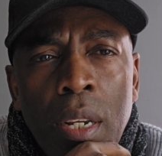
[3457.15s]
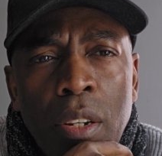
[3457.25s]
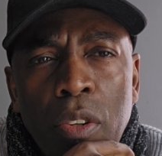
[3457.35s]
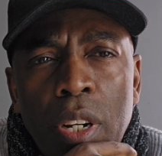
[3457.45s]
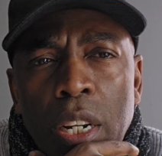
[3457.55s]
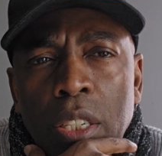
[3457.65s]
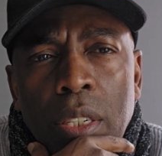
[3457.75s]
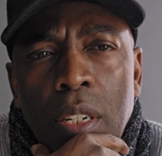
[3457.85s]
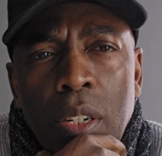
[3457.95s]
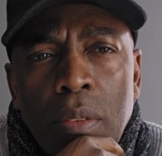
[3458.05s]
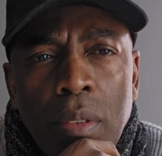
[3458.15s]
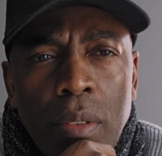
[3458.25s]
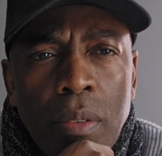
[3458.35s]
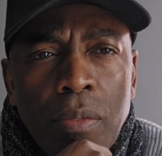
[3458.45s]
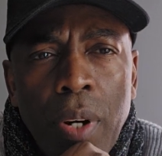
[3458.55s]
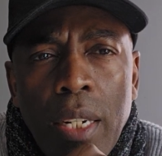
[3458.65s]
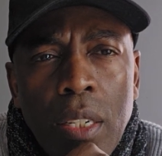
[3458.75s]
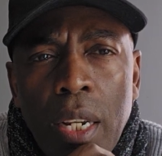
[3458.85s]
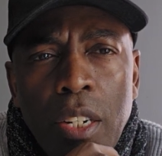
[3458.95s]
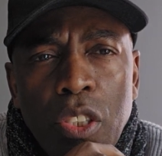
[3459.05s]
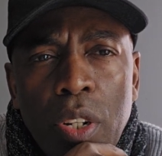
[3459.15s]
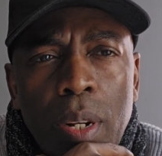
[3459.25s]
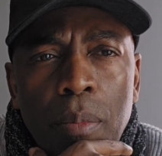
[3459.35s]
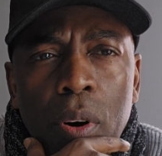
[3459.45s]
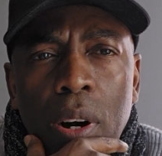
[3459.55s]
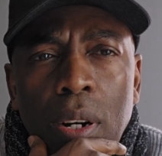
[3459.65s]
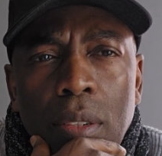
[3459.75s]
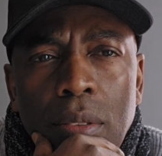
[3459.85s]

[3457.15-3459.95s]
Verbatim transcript: no nation fight against you anymore.